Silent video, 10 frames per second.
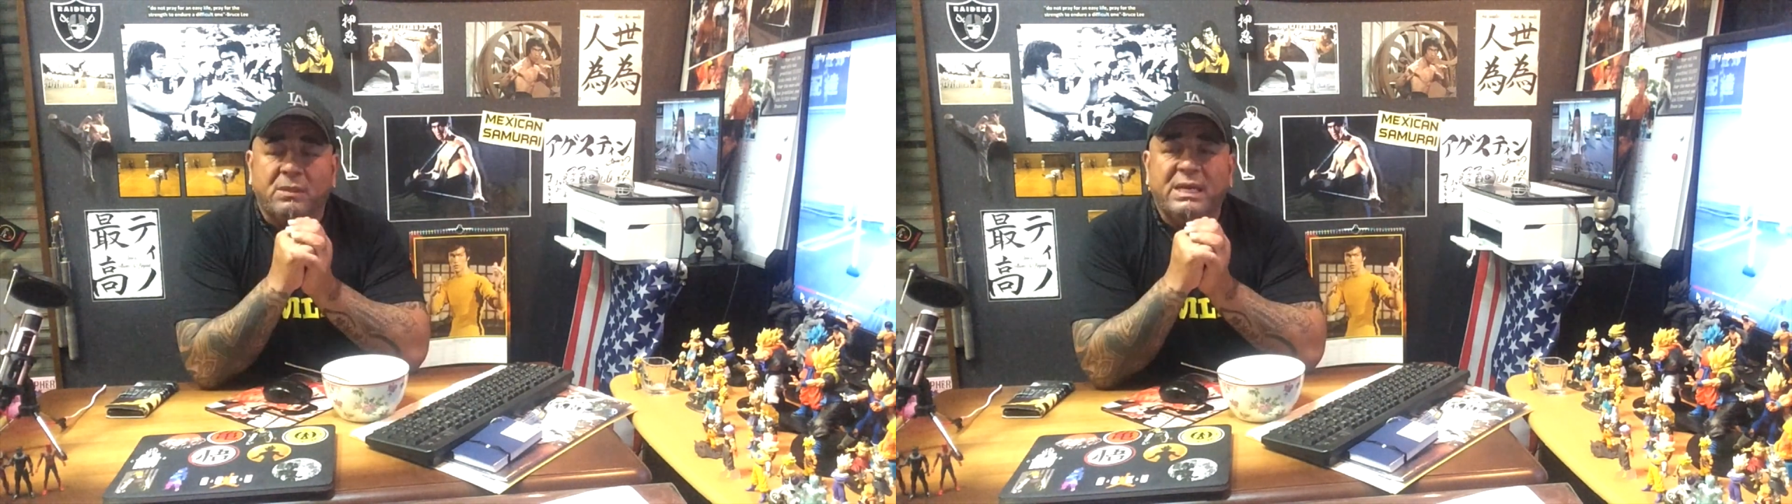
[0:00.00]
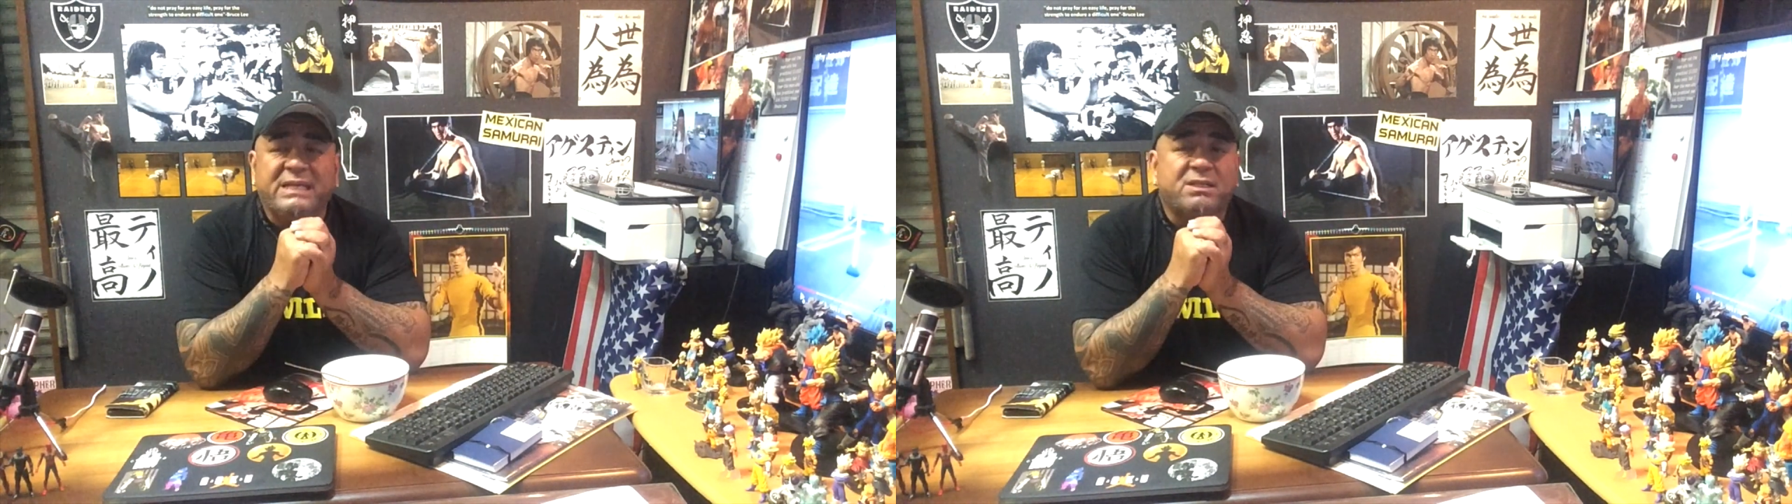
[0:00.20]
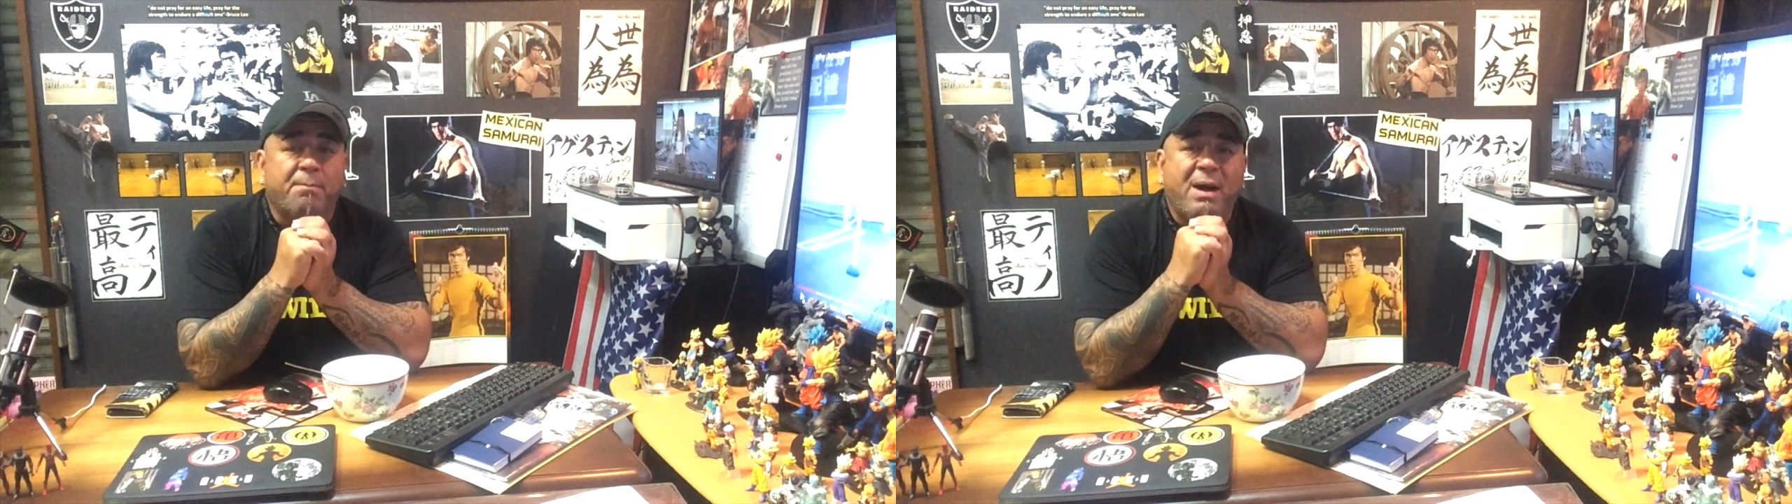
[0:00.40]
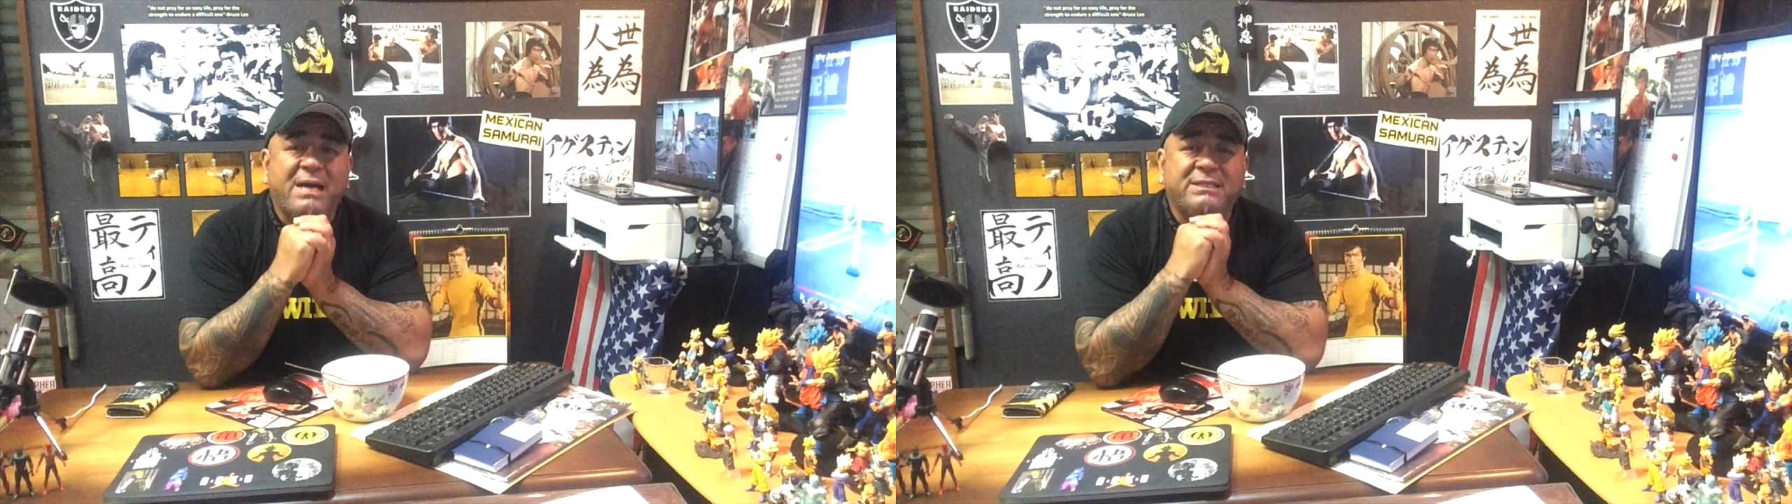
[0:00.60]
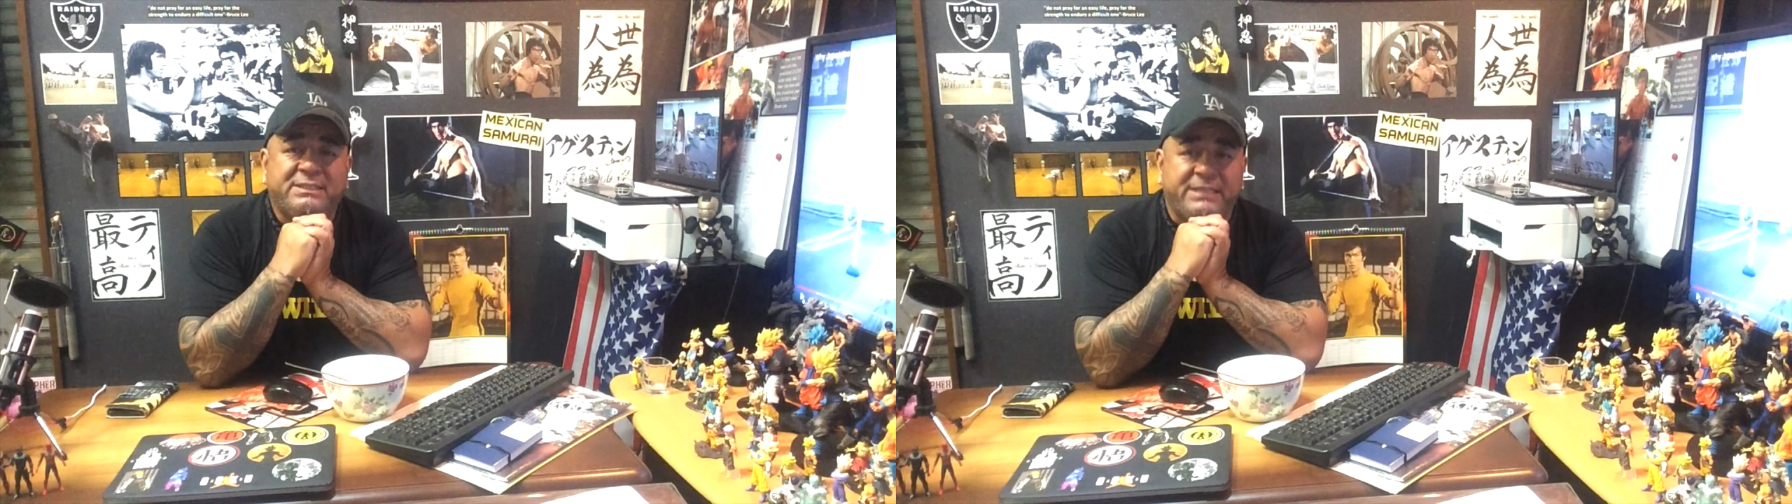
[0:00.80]
It's a
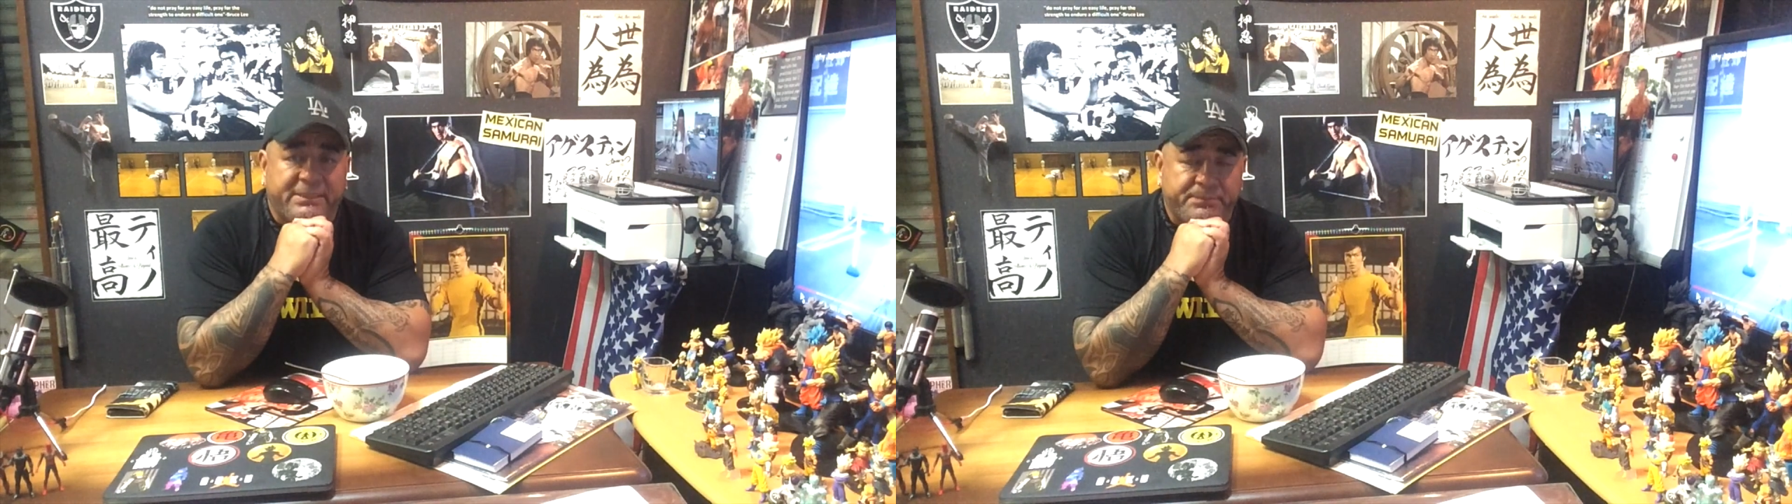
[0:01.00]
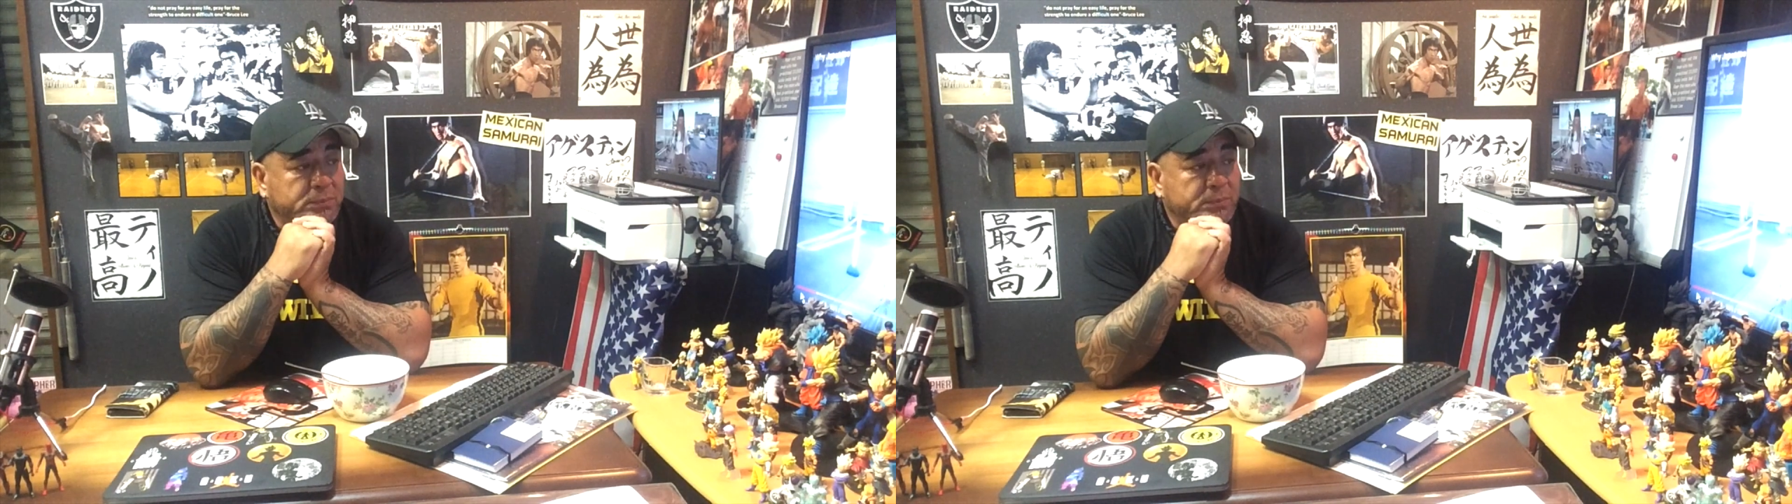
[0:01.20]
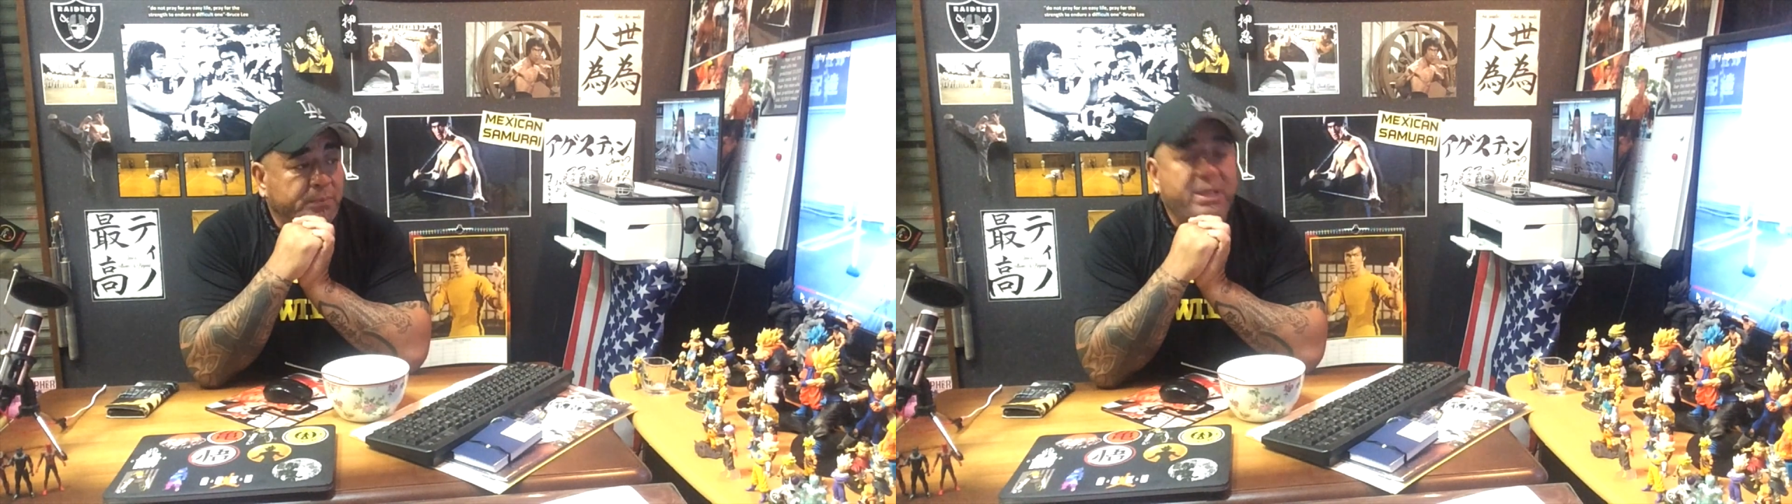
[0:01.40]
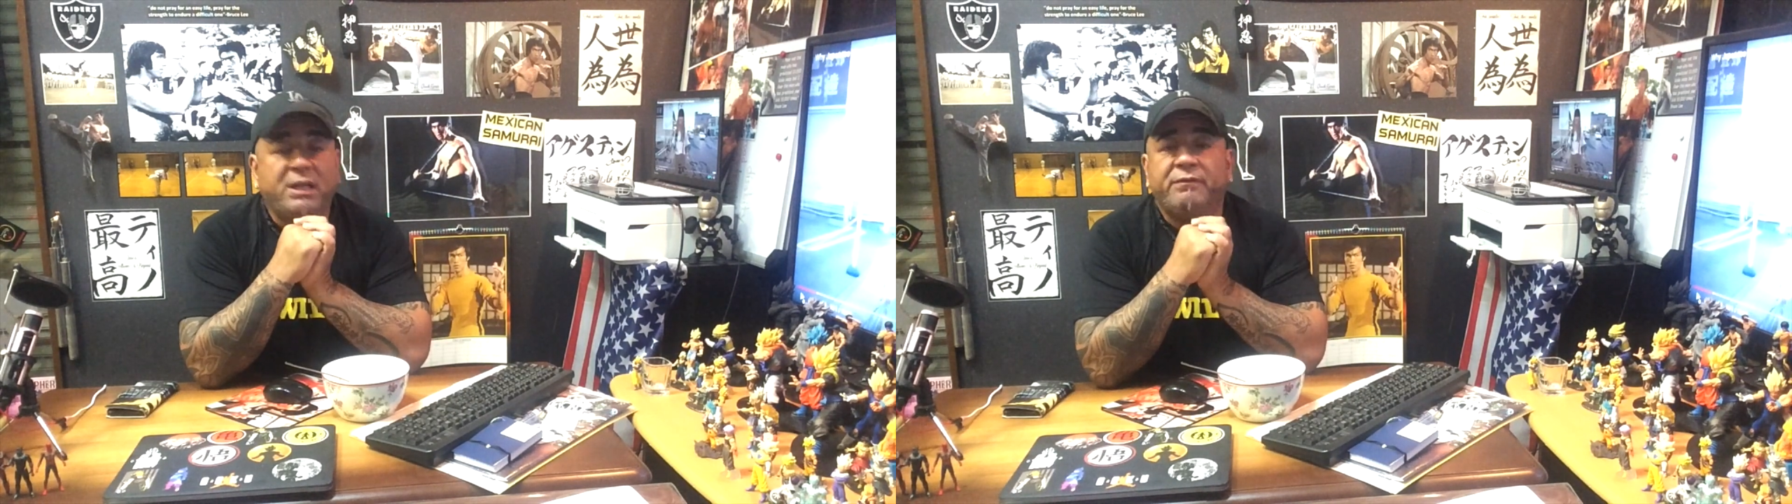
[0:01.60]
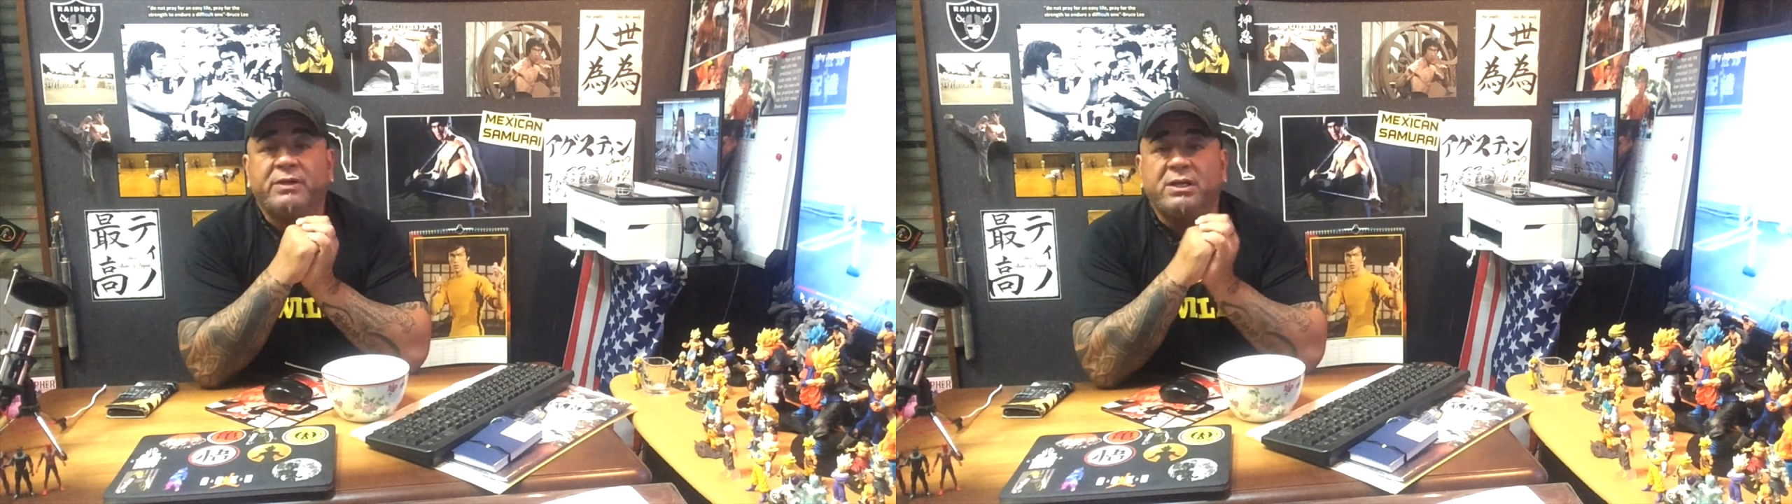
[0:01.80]
mindset. Me
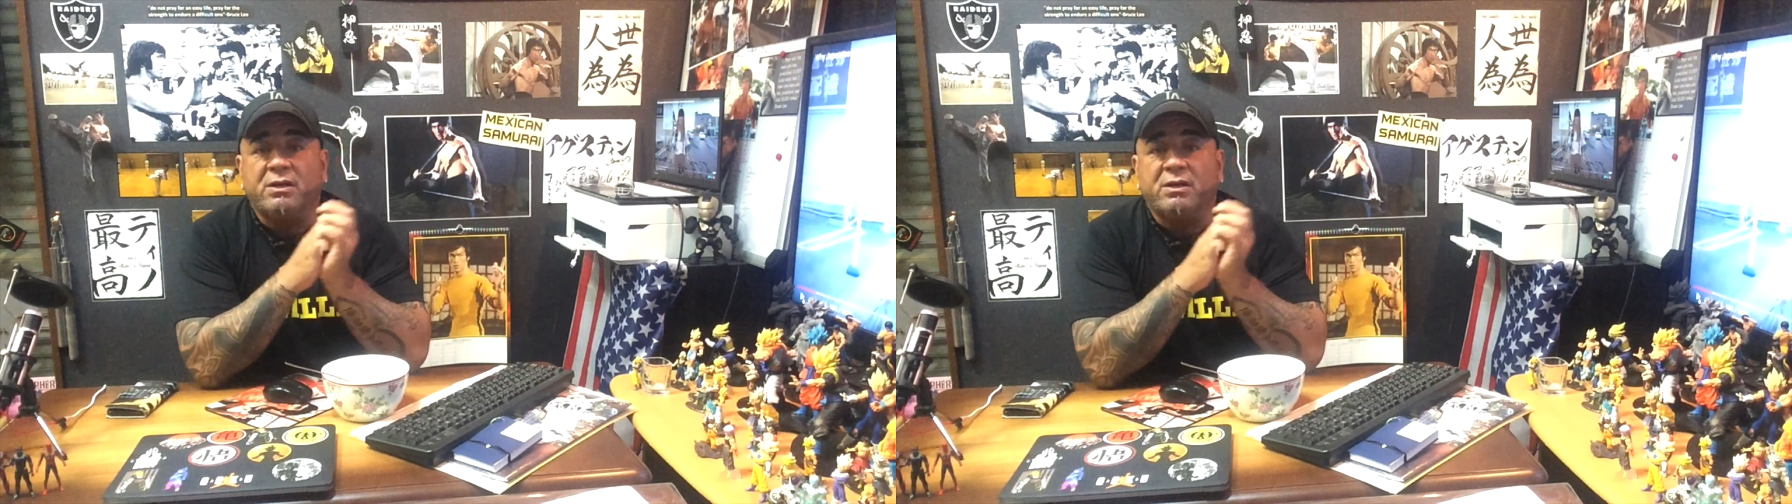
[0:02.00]
living in